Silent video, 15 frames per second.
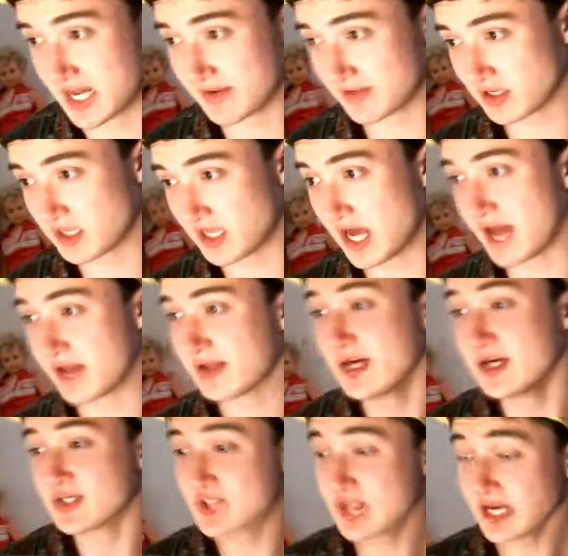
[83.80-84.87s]
even gonna lie.
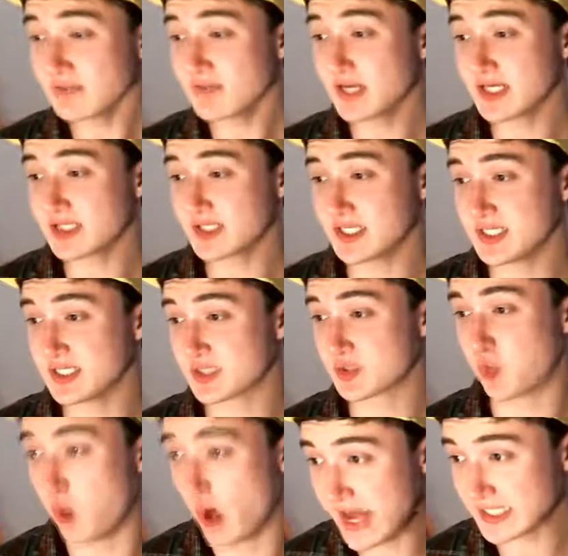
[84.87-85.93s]
Second place is
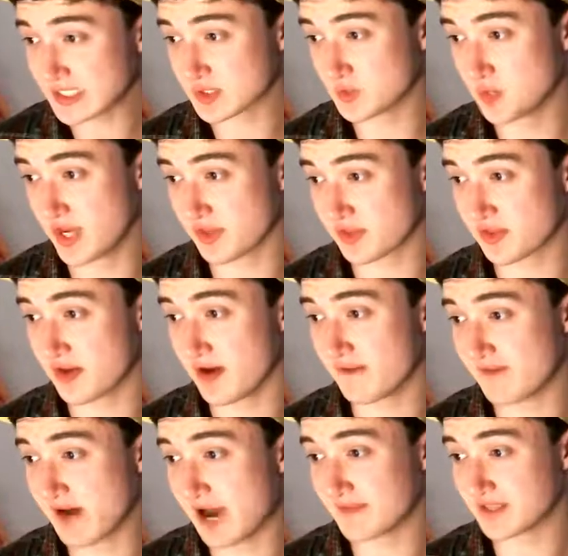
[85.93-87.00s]
Wes with the
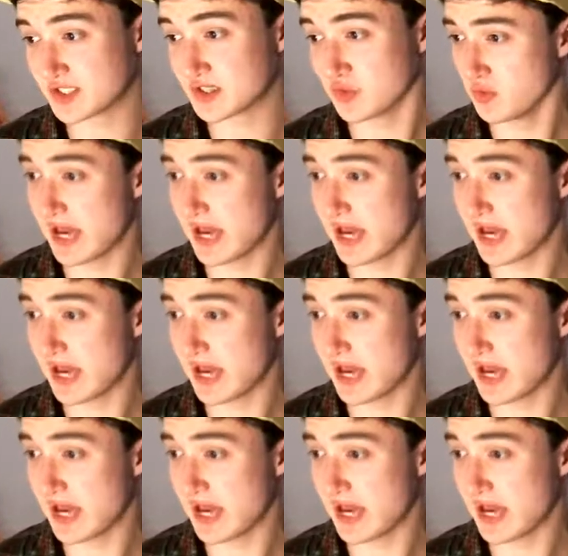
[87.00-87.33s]
5-2,